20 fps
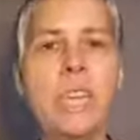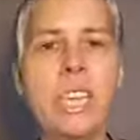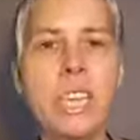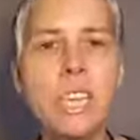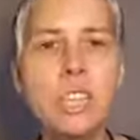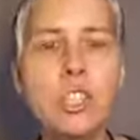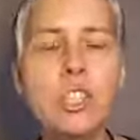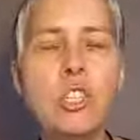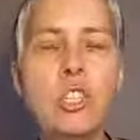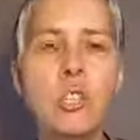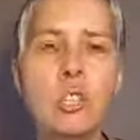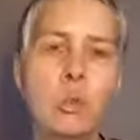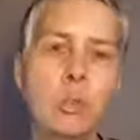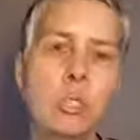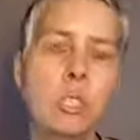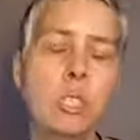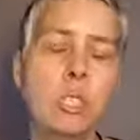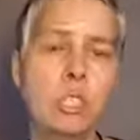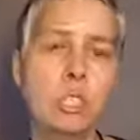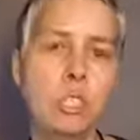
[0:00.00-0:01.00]
injure those
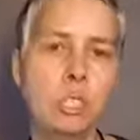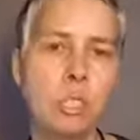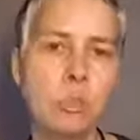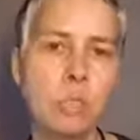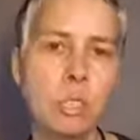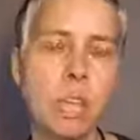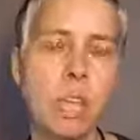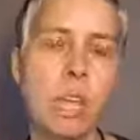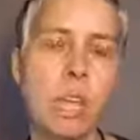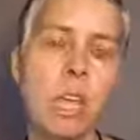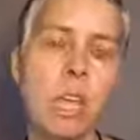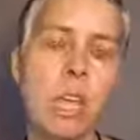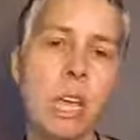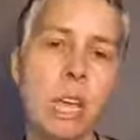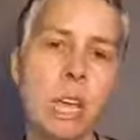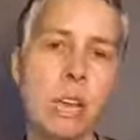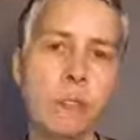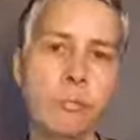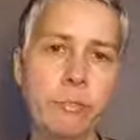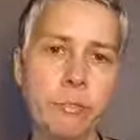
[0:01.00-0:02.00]
tissues
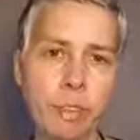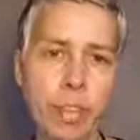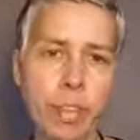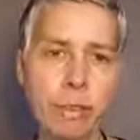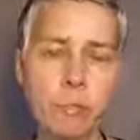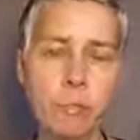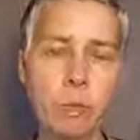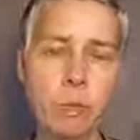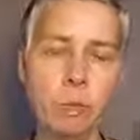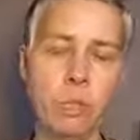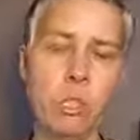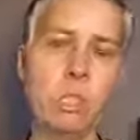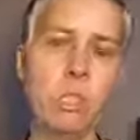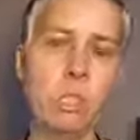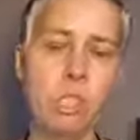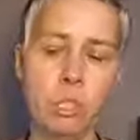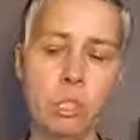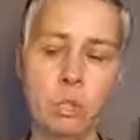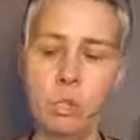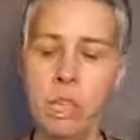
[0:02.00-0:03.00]
and inflame those
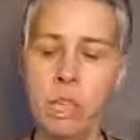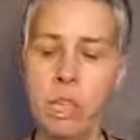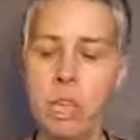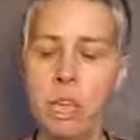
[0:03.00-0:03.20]
tissues.